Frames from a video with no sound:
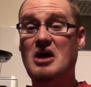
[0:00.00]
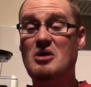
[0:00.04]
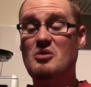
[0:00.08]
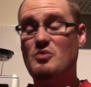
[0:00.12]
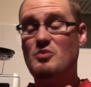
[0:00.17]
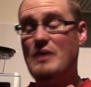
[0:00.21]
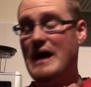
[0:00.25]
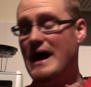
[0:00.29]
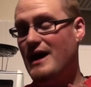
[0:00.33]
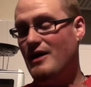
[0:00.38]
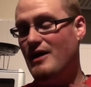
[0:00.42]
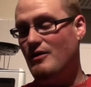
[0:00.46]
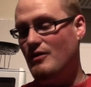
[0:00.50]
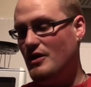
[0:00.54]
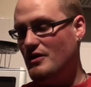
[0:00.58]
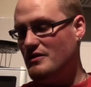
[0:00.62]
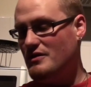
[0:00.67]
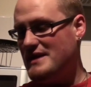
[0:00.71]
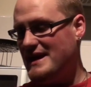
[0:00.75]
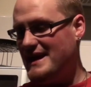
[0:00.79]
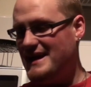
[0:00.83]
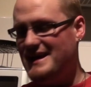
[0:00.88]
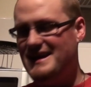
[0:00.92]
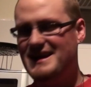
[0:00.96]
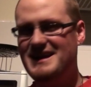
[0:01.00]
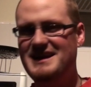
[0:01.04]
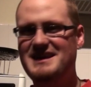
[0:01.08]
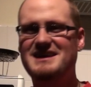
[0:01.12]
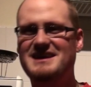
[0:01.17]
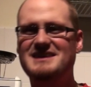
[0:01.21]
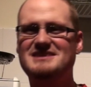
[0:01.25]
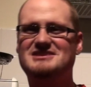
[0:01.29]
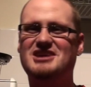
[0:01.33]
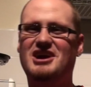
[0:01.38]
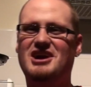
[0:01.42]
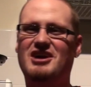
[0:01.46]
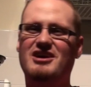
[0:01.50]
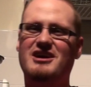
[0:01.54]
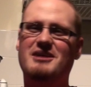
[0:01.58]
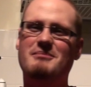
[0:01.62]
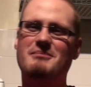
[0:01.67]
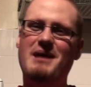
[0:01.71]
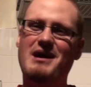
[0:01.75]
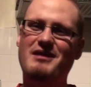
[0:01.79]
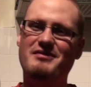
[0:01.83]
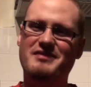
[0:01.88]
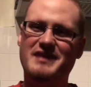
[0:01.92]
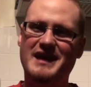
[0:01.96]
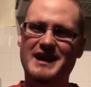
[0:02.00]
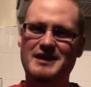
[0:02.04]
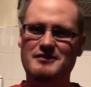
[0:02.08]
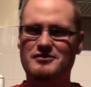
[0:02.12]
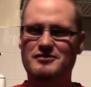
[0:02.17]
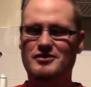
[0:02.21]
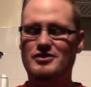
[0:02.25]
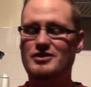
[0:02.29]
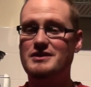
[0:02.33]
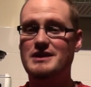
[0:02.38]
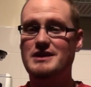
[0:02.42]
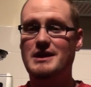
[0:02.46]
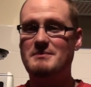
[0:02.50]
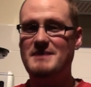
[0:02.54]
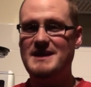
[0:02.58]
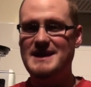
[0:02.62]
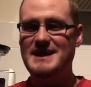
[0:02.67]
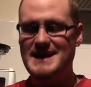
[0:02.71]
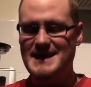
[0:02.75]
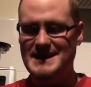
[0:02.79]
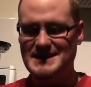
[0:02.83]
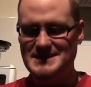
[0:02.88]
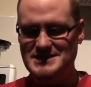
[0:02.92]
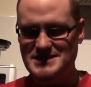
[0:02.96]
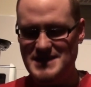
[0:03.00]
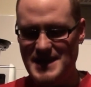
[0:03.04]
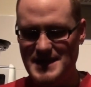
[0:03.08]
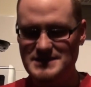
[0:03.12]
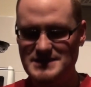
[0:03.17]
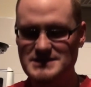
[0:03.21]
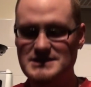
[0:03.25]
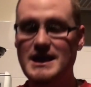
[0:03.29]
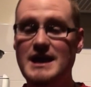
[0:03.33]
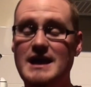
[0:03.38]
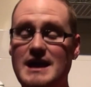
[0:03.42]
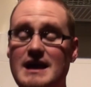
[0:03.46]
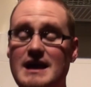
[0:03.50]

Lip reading: Wow, okay, sorry about that for not making any sense.